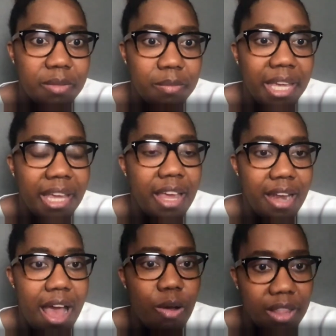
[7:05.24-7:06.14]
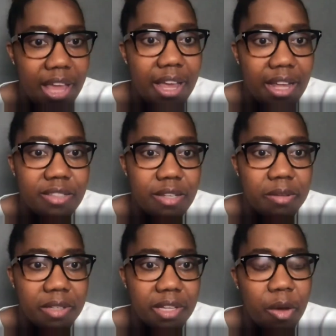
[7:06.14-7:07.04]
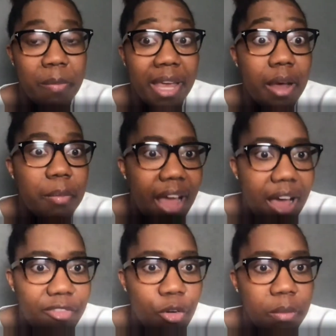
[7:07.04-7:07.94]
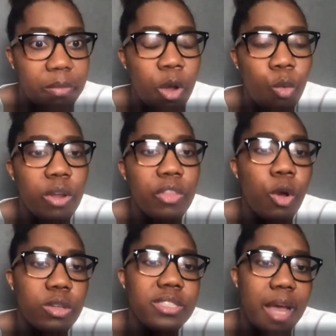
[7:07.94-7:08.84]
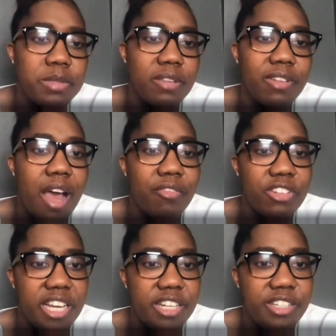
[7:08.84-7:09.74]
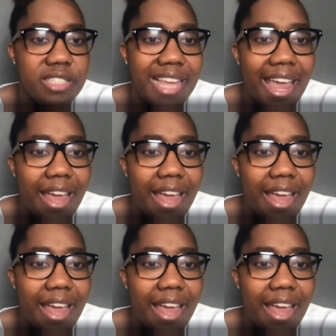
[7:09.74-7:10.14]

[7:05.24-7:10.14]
be an outlet and to, you know, be a platform where those types of conversations can